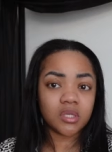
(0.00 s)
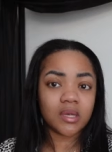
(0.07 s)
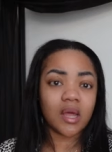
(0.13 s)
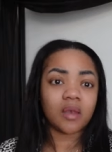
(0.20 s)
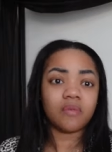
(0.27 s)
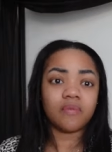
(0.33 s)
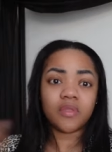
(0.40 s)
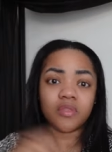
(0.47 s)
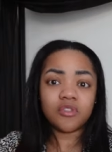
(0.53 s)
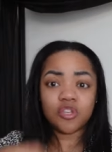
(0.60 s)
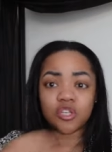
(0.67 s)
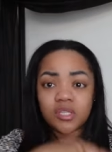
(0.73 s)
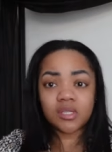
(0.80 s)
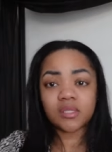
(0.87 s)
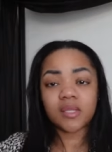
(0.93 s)
not even
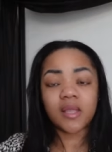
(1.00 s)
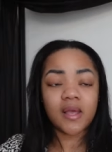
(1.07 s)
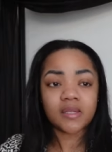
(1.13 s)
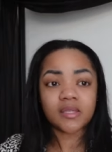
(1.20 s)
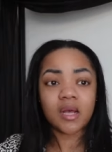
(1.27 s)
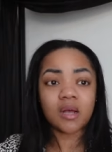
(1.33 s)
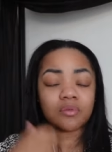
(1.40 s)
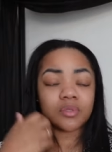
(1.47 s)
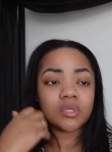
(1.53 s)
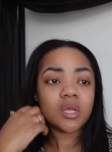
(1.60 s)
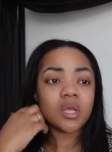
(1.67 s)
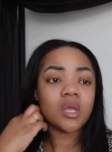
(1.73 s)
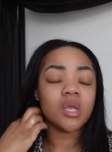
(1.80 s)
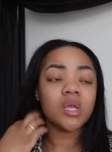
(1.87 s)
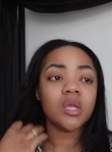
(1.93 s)
just this last house
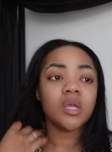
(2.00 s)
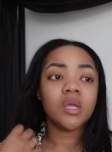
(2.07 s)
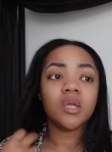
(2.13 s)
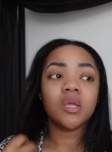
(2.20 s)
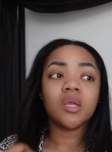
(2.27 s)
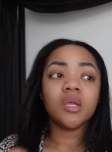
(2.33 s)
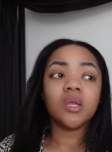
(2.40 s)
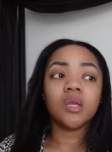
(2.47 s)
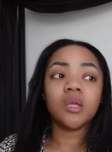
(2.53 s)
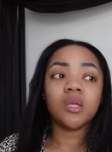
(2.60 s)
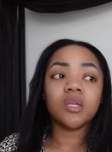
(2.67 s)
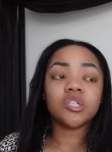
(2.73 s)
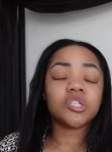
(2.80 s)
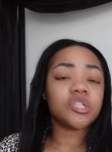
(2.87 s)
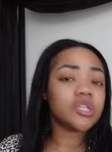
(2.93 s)

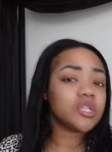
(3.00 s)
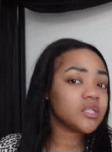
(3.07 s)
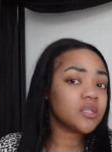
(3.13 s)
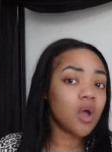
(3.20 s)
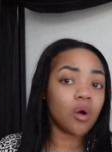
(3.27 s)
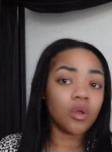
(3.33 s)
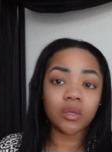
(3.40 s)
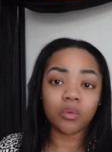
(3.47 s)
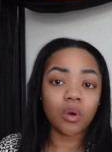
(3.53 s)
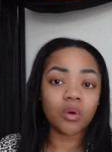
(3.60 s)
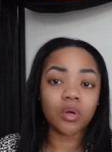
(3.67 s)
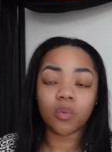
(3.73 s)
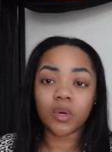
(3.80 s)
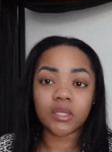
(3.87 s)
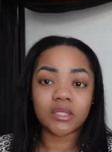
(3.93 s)
she's only
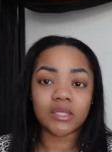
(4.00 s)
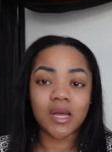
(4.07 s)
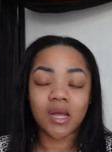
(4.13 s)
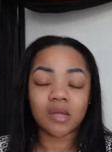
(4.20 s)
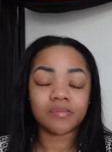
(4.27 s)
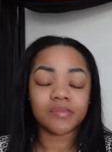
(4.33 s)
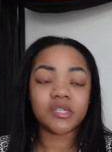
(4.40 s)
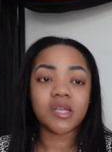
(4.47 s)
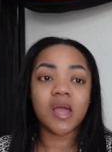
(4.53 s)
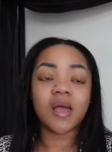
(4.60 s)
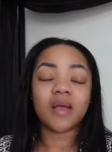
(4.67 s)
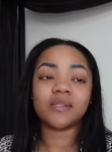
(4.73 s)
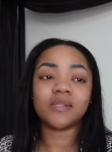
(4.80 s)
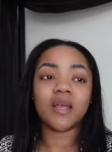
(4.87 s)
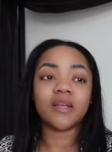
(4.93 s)
rode it one time she
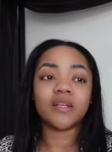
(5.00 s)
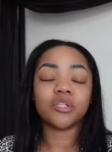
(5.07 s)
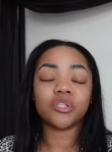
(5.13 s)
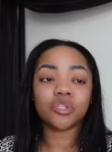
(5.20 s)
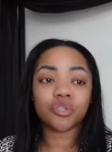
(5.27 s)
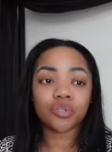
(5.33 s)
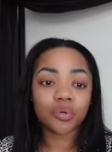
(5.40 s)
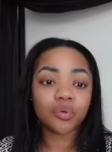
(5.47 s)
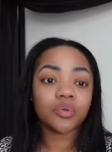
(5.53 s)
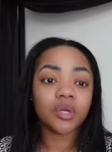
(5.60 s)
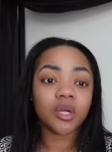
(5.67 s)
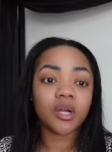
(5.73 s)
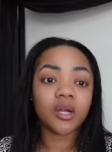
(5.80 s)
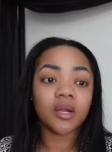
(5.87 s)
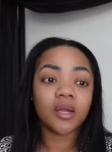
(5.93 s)
has a
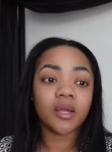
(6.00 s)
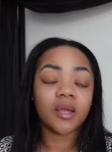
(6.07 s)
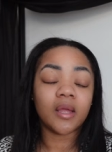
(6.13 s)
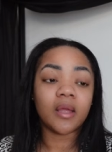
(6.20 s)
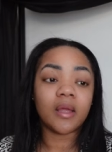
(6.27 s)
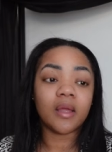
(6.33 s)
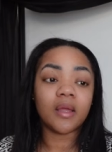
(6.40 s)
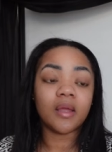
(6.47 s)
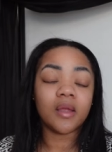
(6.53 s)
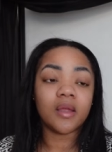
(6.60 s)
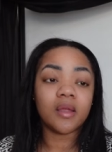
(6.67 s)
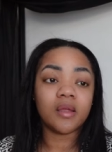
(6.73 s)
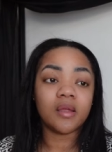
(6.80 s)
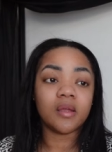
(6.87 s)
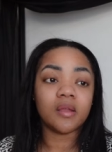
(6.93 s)
scooter
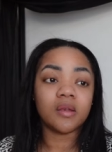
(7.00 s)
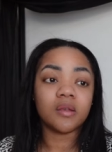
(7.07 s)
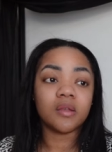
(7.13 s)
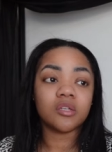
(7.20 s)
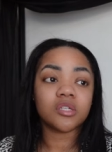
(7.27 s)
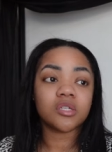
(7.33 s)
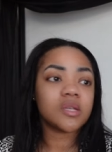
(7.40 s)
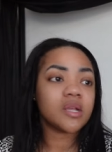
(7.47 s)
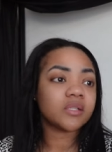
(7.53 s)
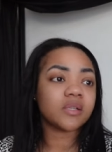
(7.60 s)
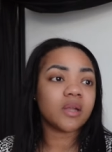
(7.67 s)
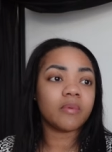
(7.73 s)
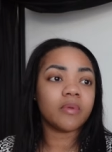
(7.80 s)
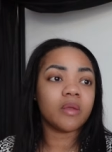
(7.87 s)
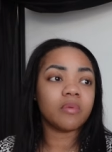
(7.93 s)
and she has
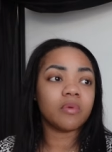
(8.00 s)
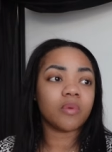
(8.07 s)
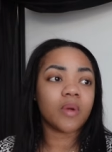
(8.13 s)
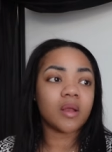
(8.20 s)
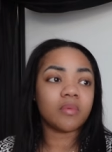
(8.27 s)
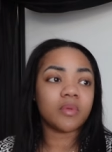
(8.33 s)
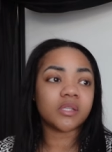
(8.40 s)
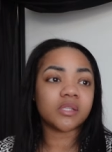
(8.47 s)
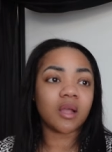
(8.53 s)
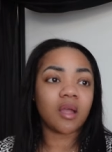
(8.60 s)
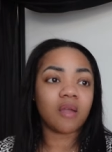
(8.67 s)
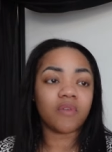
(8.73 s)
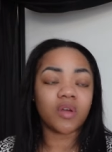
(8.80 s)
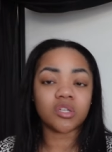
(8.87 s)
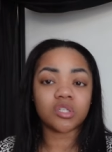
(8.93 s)
not been able to ride it because I
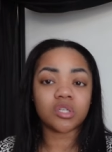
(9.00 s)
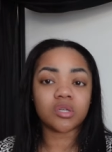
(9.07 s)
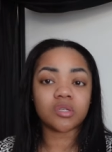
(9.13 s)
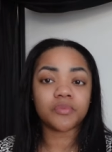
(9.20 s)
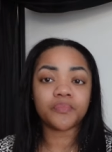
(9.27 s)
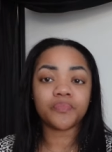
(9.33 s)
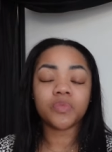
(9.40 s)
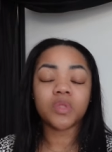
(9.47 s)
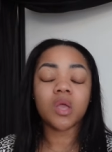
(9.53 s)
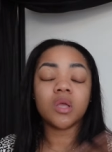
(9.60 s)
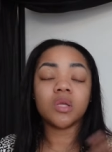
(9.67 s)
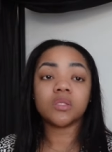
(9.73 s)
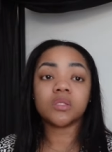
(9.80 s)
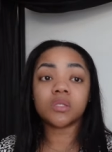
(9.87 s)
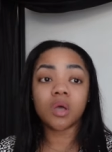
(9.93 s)
can't find a charger
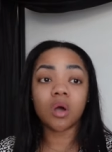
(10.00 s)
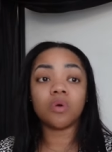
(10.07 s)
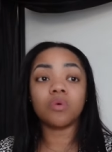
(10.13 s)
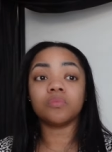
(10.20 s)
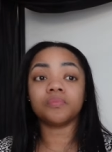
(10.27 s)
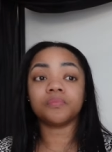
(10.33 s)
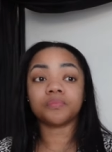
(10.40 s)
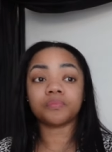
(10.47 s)
so